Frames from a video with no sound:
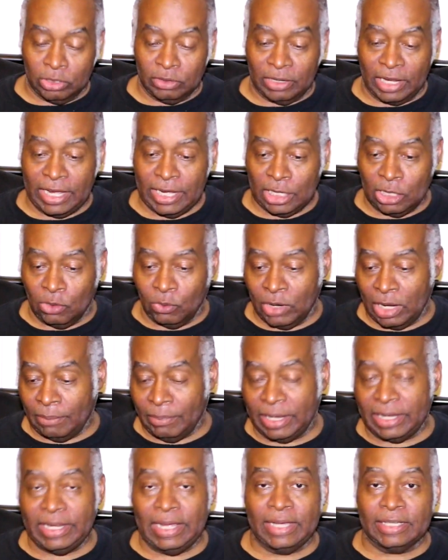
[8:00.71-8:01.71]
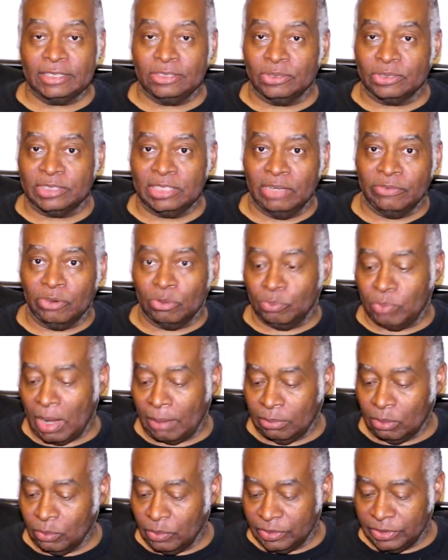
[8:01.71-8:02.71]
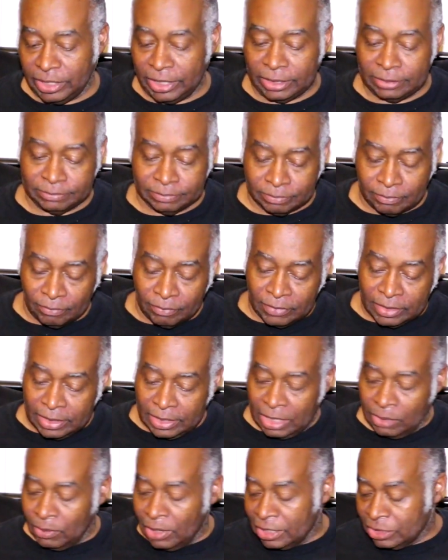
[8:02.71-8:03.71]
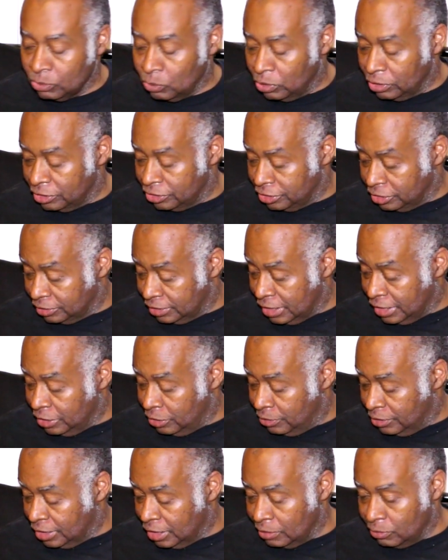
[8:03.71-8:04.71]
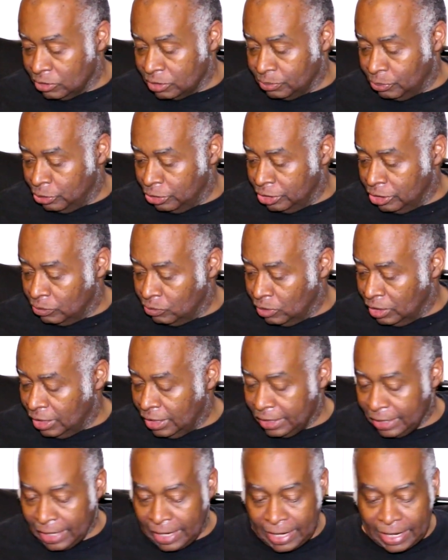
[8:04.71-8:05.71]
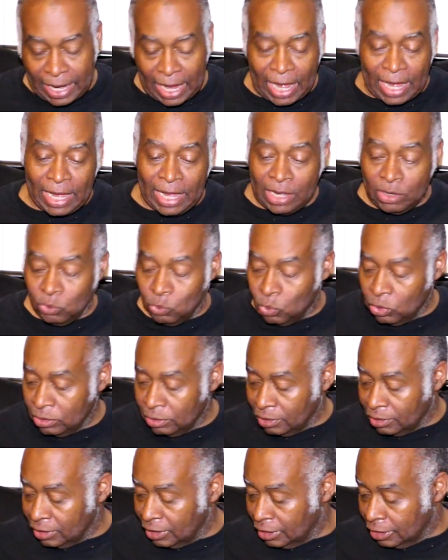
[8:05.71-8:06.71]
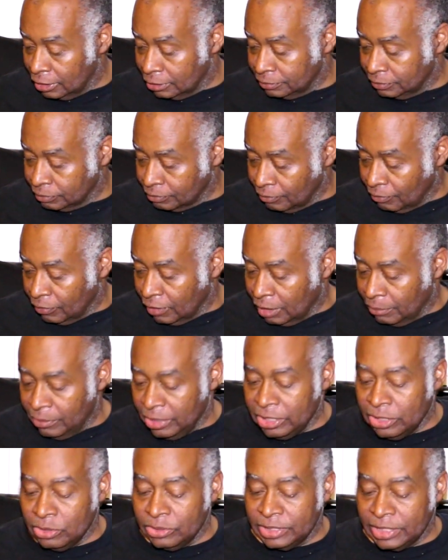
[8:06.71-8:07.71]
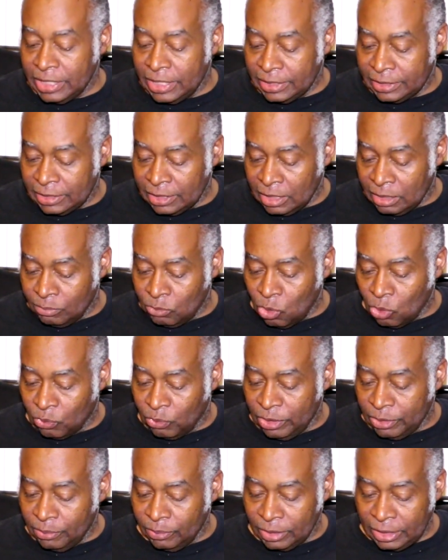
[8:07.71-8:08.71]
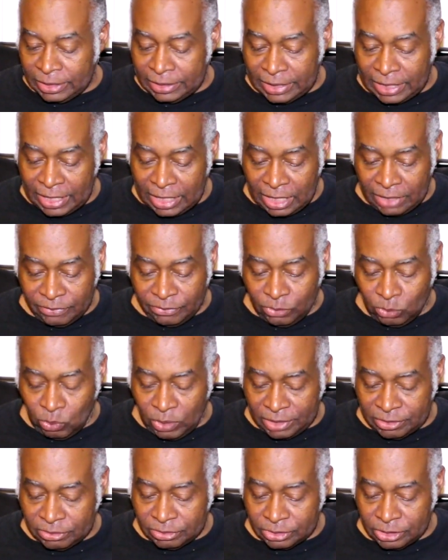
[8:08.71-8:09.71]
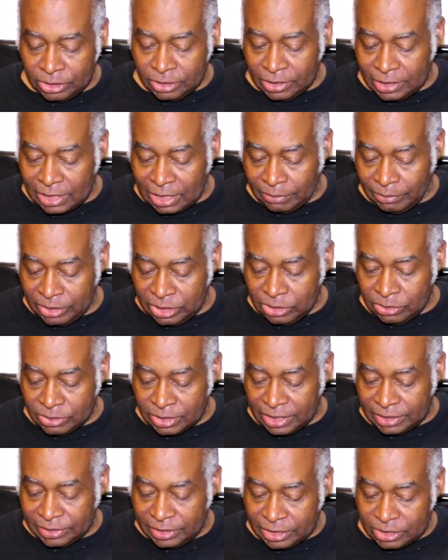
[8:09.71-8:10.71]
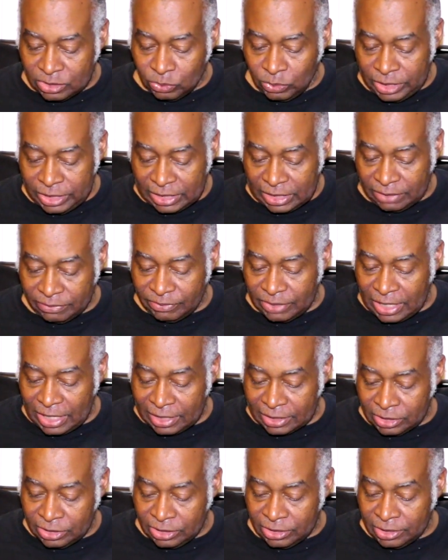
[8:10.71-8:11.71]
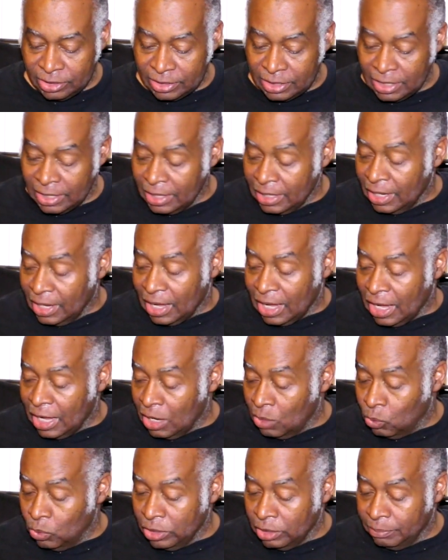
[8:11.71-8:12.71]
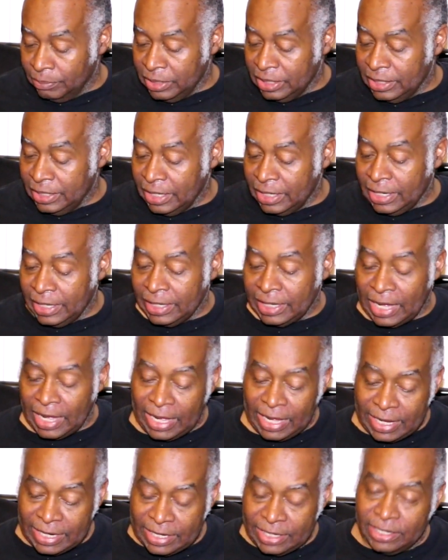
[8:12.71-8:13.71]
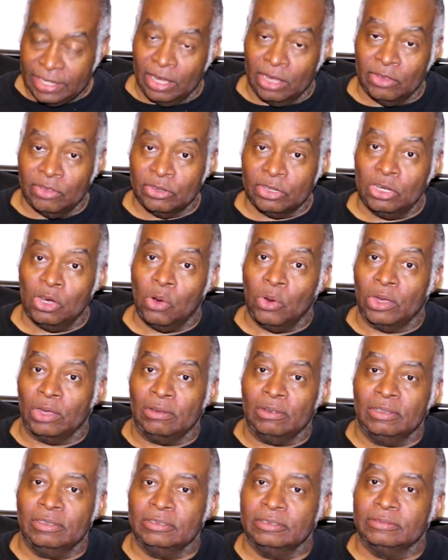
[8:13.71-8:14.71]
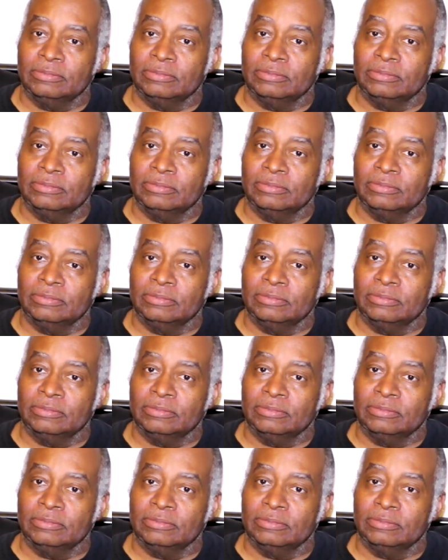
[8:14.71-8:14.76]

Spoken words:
and hang it around my neck, so it's never a problem with it. Anyway, I just wanted to tell you that it was a pretty good run, and I will be using it more frequently, and if the weather's good, I'll be using it this week. If not good, I will be getting another coil,